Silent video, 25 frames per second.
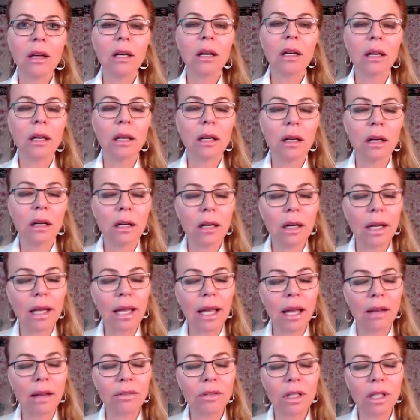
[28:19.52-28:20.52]
Oh,
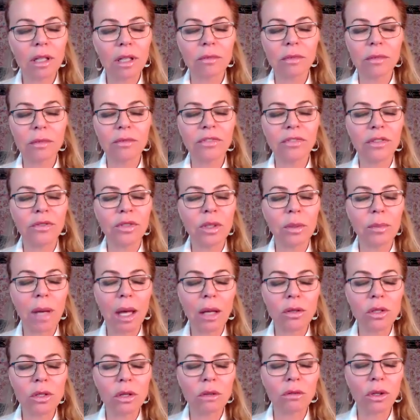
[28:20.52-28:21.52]
I'm 50
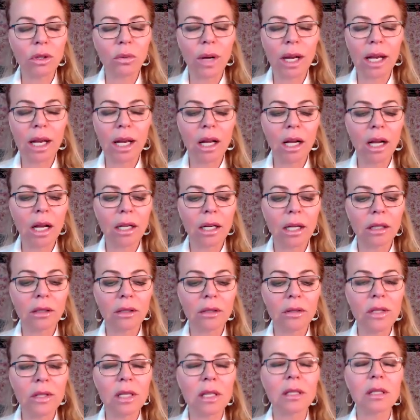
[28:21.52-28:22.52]
pounds overweight. I got to
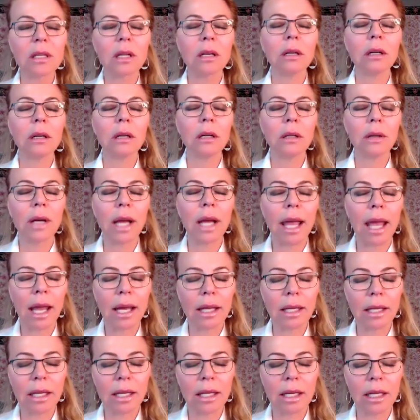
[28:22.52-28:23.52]
lose this. Oh, I hate
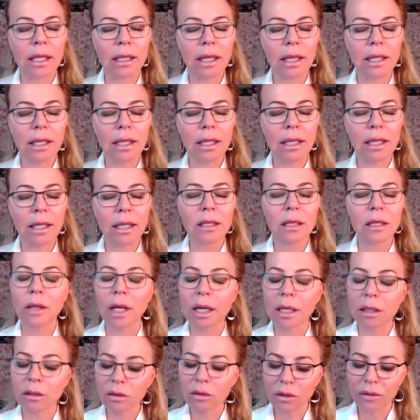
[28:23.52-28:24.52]
eating like this. Oh, I
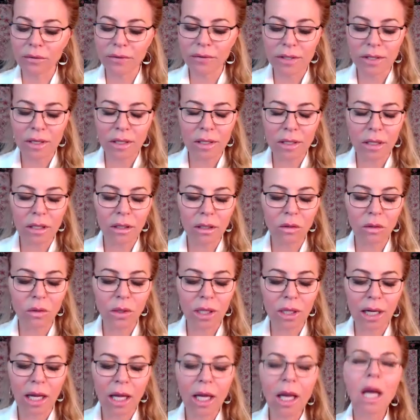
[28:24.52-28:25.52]
don't know if this is going to
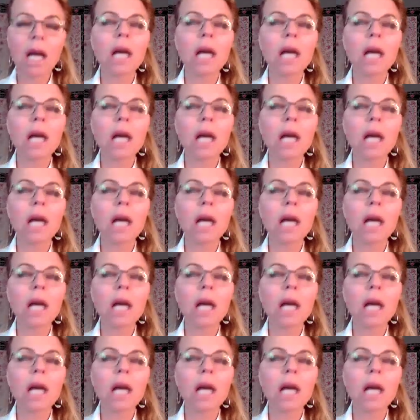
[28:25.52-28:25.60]
work.